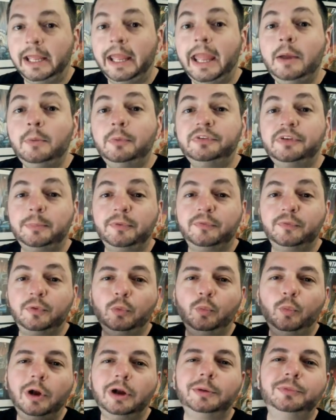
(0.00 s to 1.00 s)
Hey, what's up
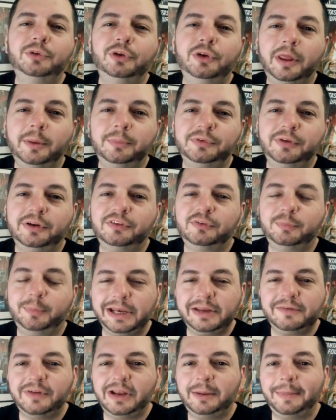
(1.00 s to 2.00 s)
everyone? Welcome to another episode of
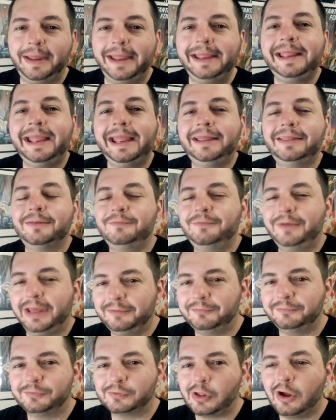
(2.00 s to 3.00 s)
Spinning Venom, aka The
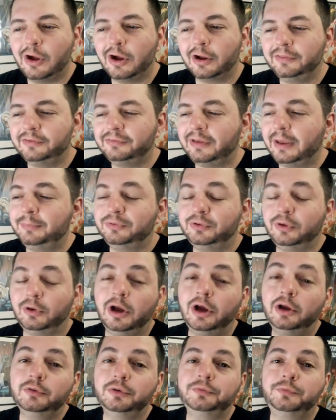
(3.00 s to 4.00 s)
Venom Vlog. This is episode
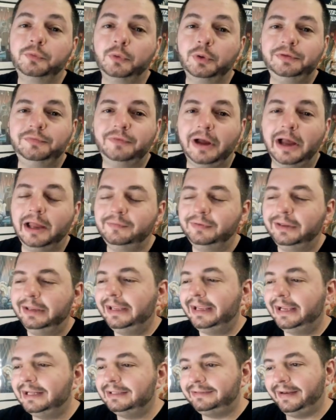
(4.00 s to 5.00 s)
145,
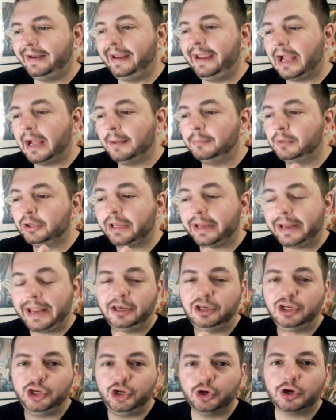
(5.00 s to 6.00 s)
and today I'm looking
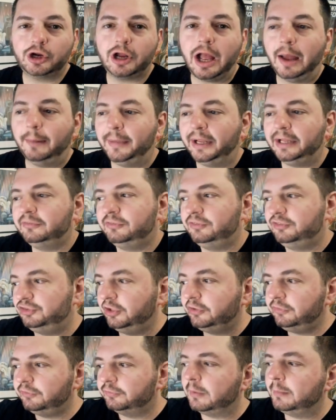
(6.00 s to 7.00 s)
at your comments.
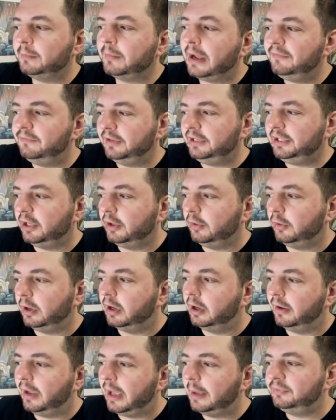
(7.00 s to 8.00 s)
Just from my video,
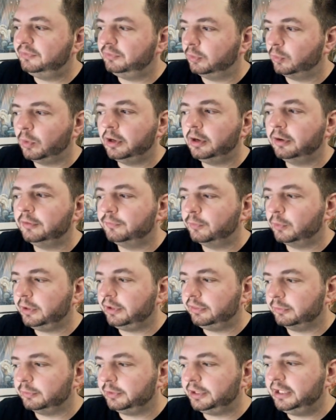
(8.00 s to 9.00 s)
episode
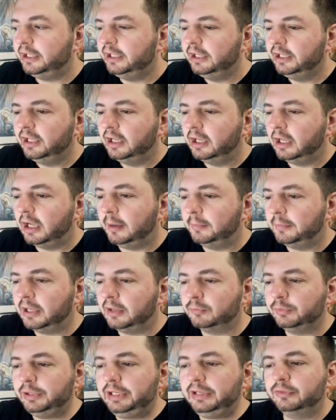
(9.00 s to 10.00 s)
143, I'm going to
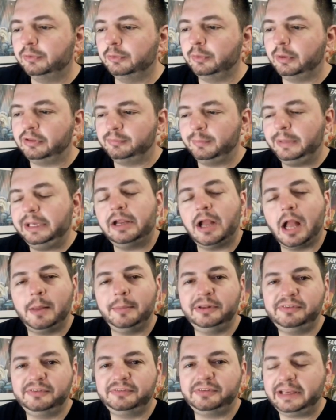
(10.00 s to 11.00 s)
read through as many
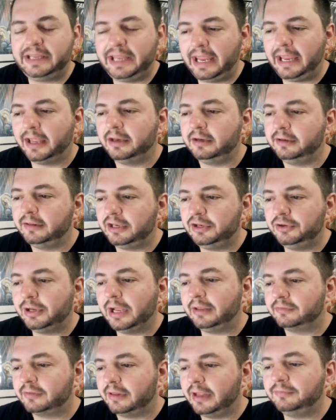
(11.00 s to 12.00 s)
comments as I can that you
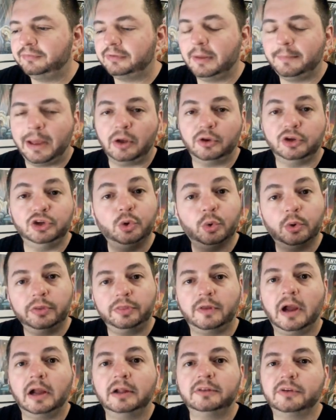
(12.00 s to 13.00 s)
guys left about your
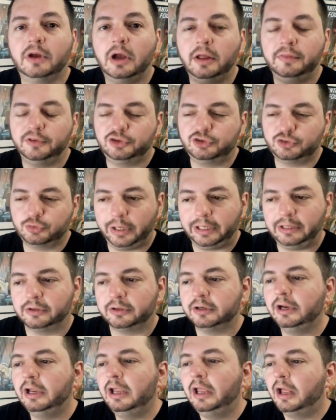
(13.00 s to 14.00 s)
thoughts on the
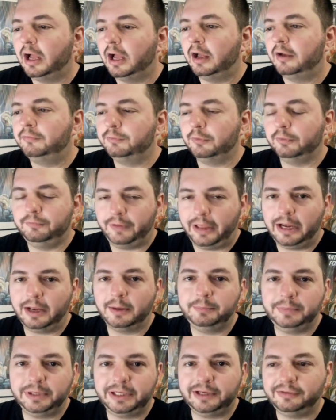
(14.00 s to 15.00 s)
trailer for
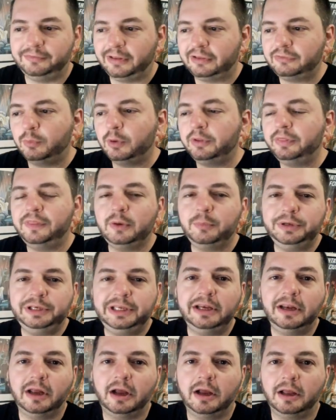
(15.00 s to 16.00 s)
Venom, because that's one thing we
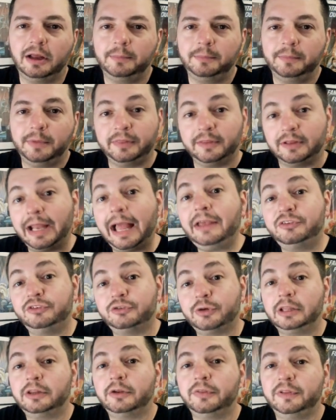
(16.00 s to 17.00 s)
did on the last
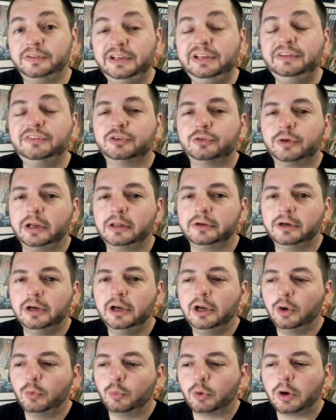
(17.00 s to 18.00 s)
trailer, the teaser trailer,
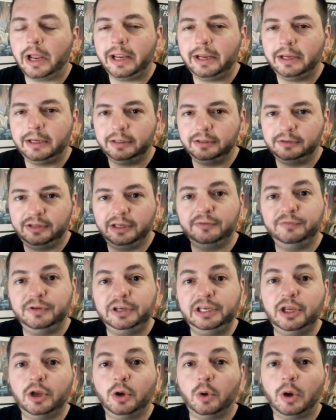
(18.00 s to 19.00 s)
where I did a
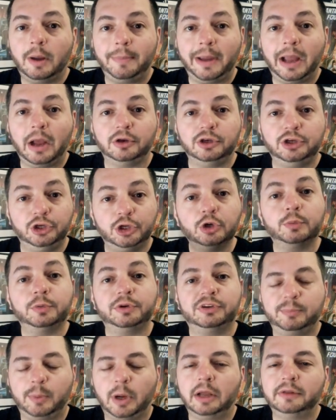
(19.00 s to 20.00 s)
video about your
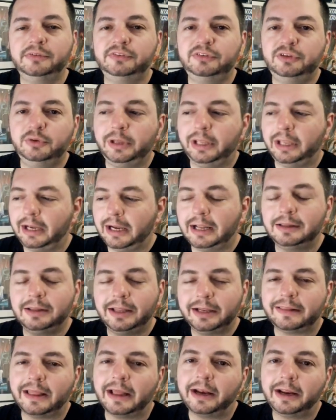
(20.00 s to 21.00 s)
responses to it, and I
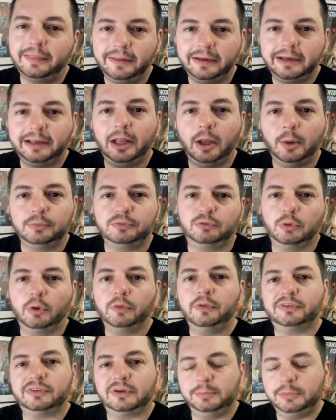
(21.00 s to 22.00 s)
like that. I think it helps grow
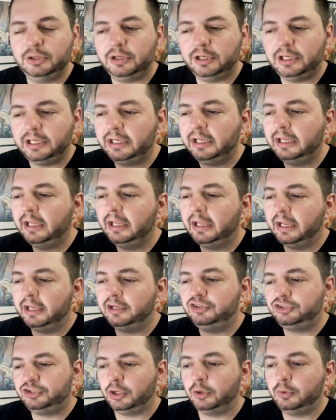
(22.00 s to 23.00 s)
this community. It
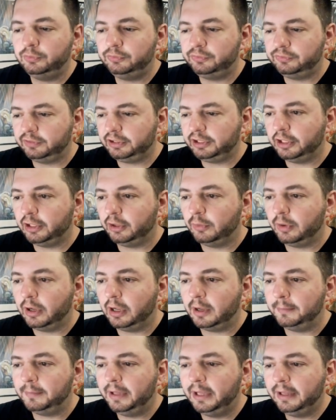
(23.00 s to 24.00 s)
shows, you
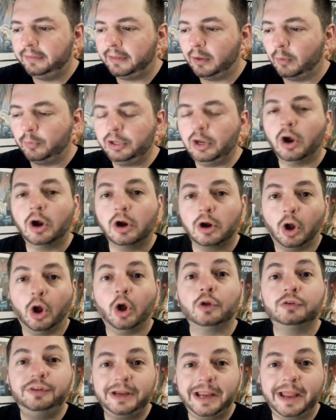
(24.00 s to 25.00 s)
know, that we are
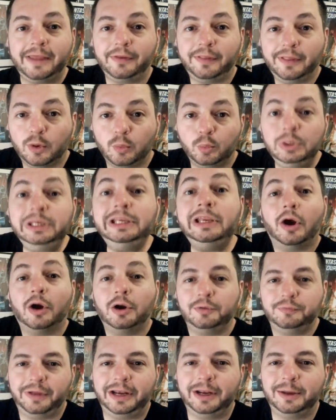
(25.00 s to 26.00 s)
all together, that we
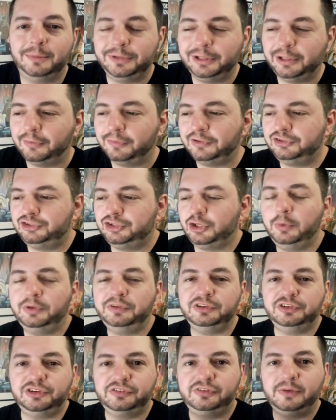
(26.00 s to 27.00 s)
are Venom. You know, this show
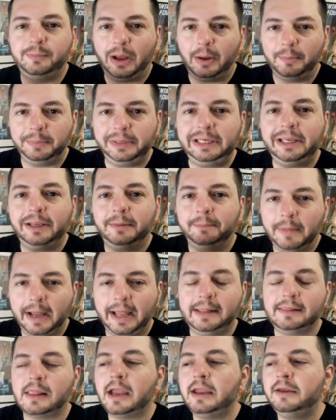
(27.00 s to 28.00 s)
isn't just about me and my
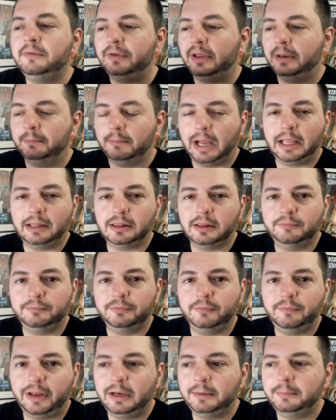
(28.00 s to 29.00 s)
life and my love
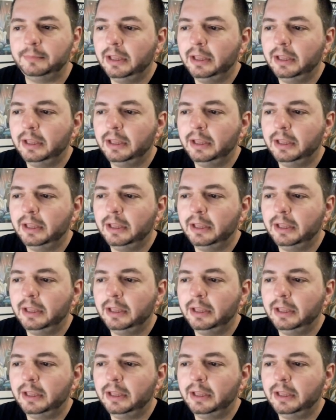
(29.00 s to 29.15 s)
for Venom,